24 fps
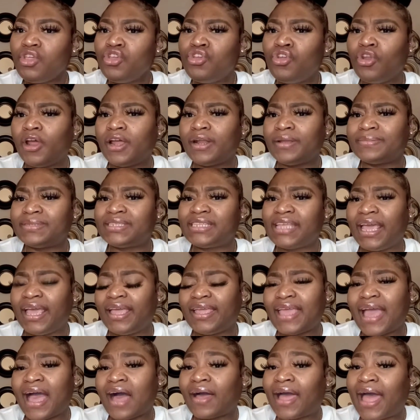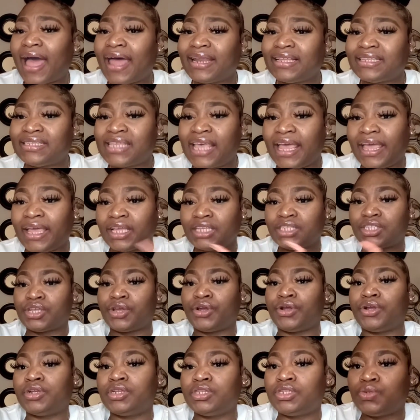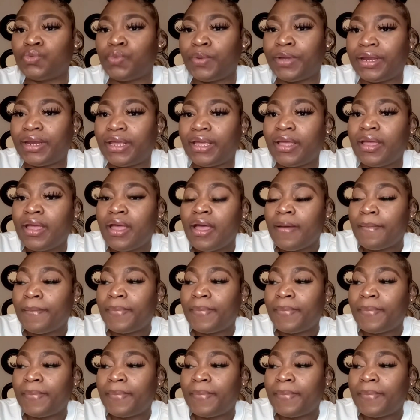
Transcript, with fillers: you know what I'm saying? Y'all kind of taking turns with it.